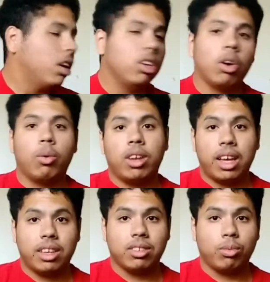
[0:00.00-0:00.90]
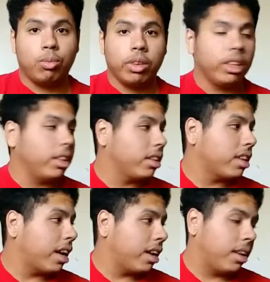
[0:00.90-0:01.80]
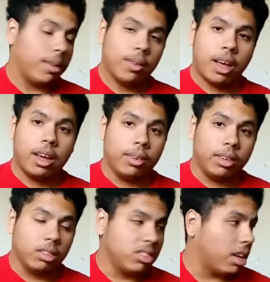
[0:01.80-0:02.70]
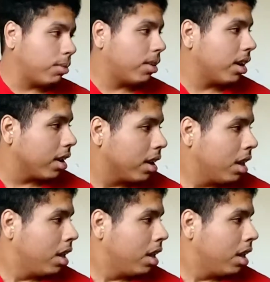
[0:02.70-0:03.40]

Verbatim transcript: No one has really looked at it. I don't understand why.